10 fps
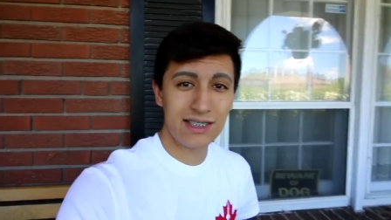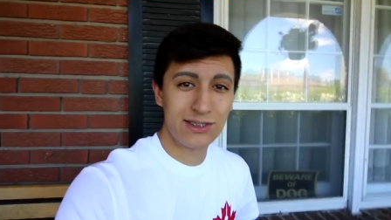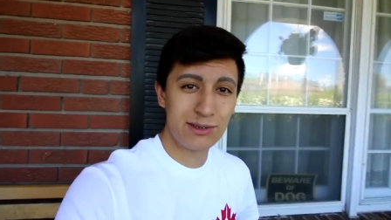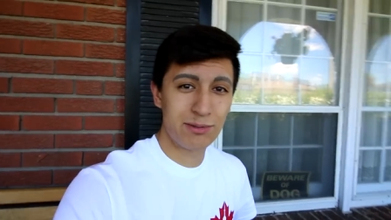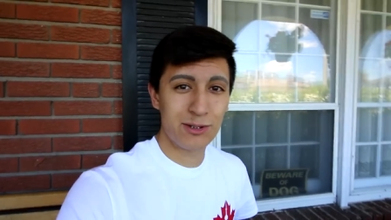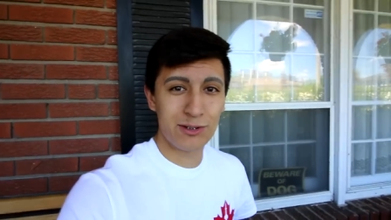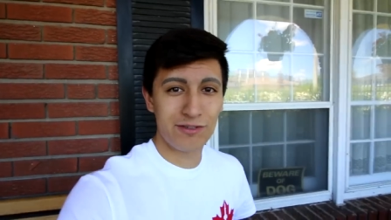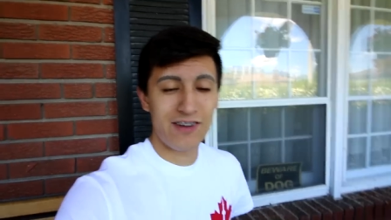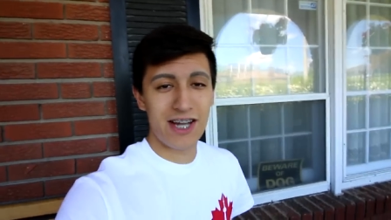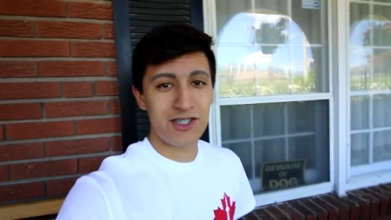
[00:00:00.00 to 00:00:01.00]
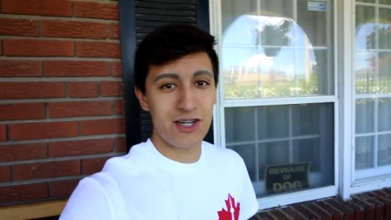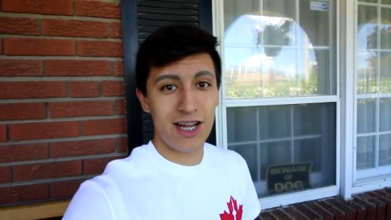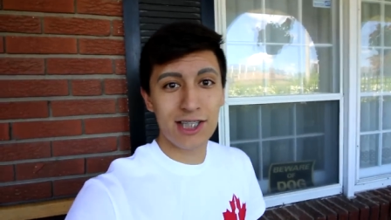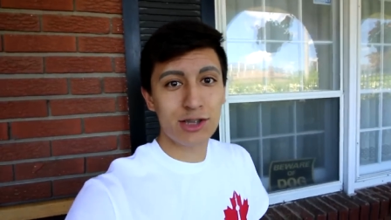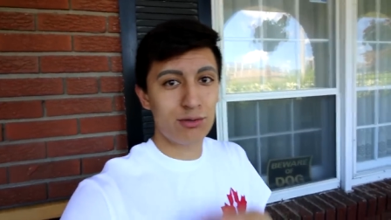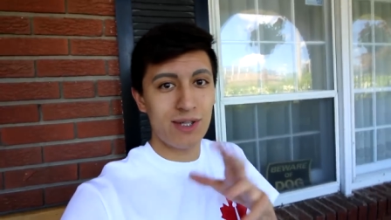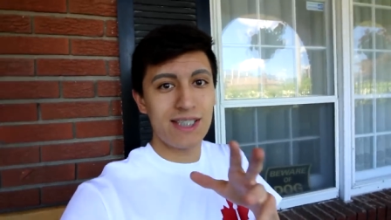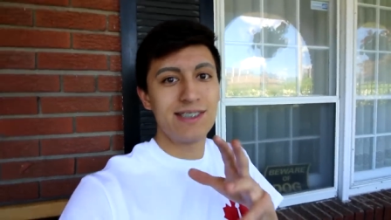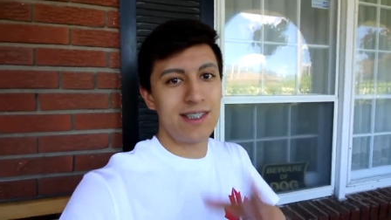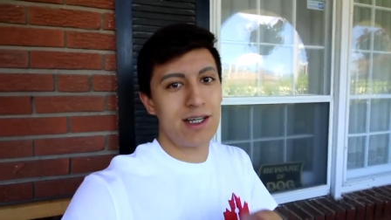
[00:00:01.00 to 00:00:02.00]
is super old fashioned. He has a
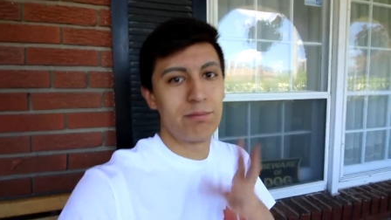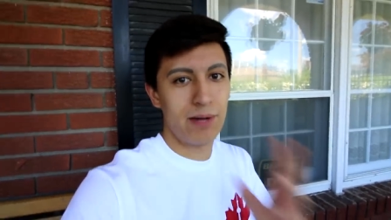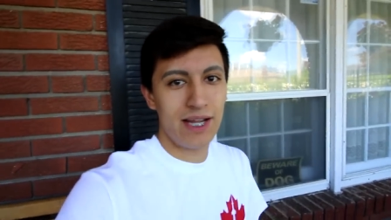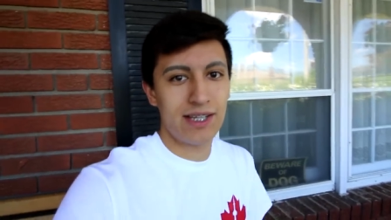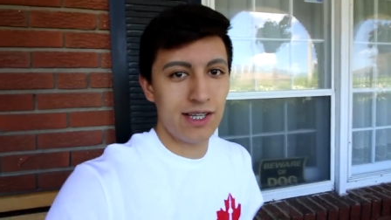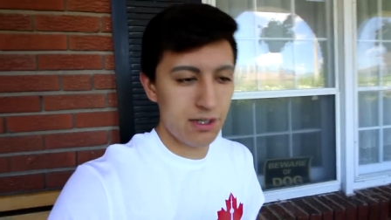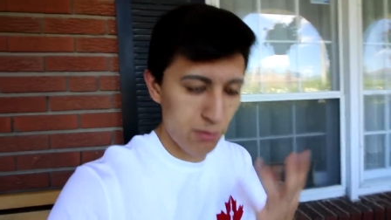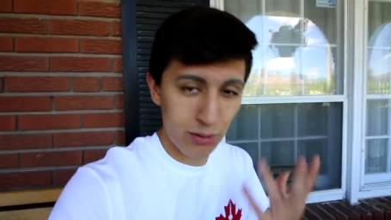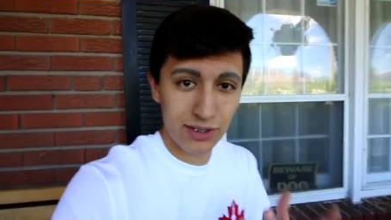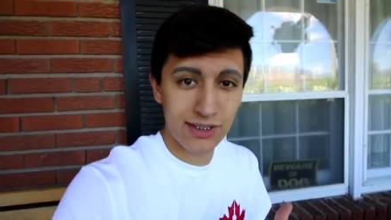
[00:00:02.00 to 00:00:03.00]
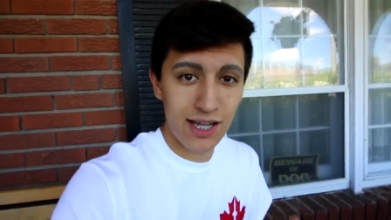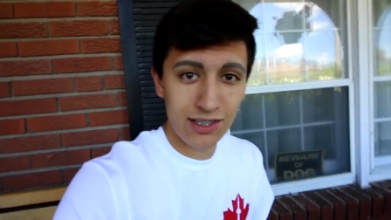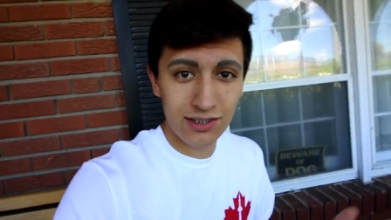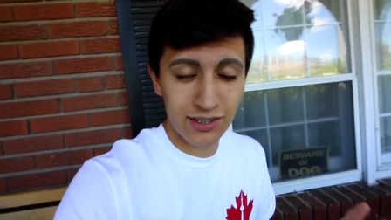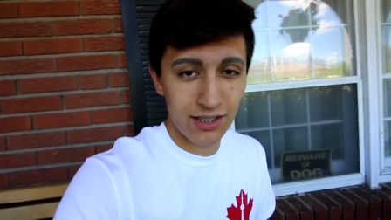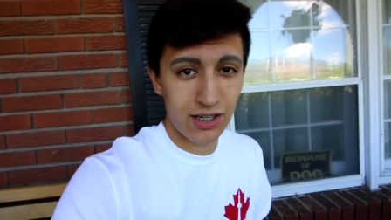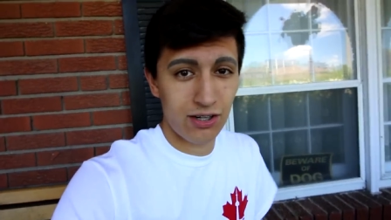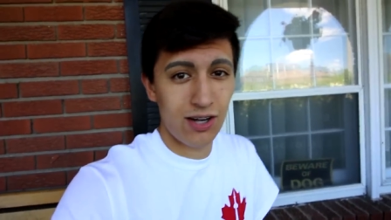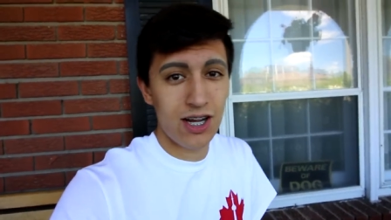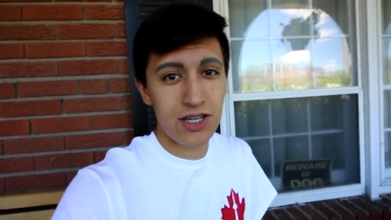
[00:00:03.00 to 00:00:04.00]
really sick bike, like a motorcycle in our
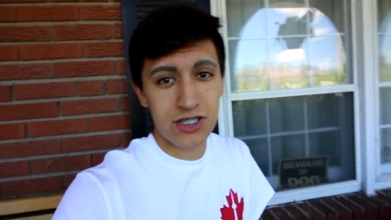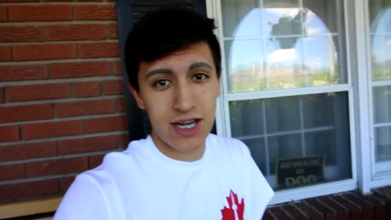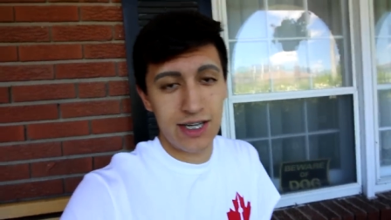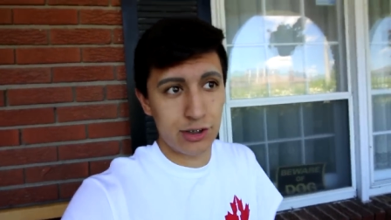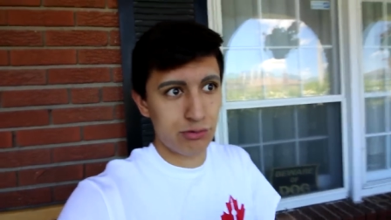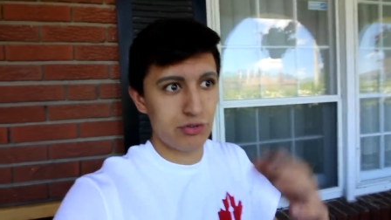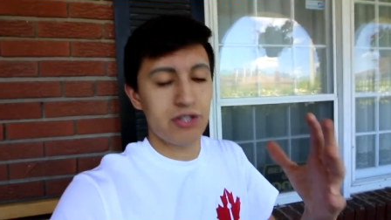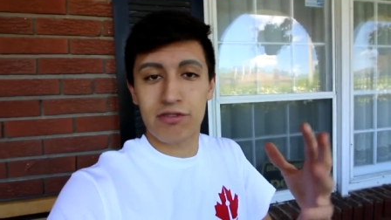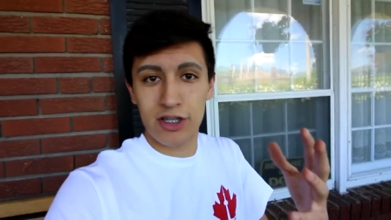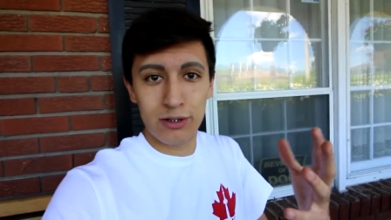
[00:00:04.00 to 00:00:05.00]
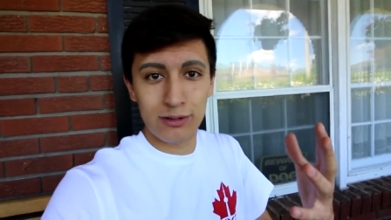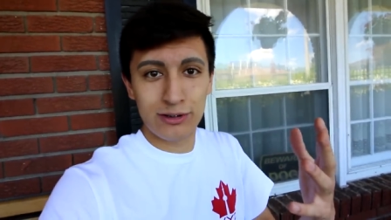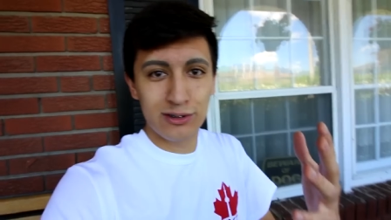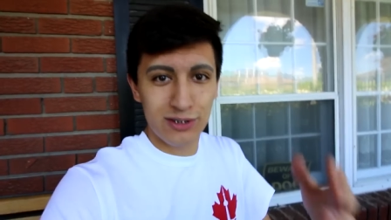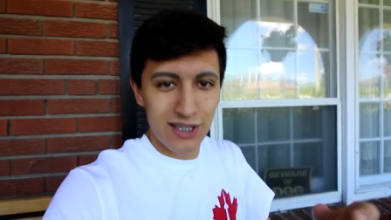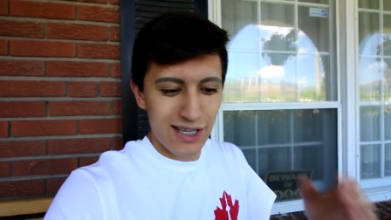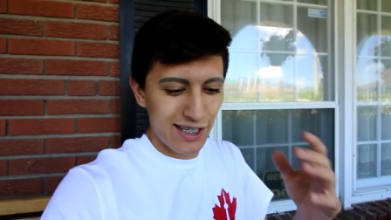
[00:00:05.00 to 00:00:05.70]
garage, and it's really, really old school.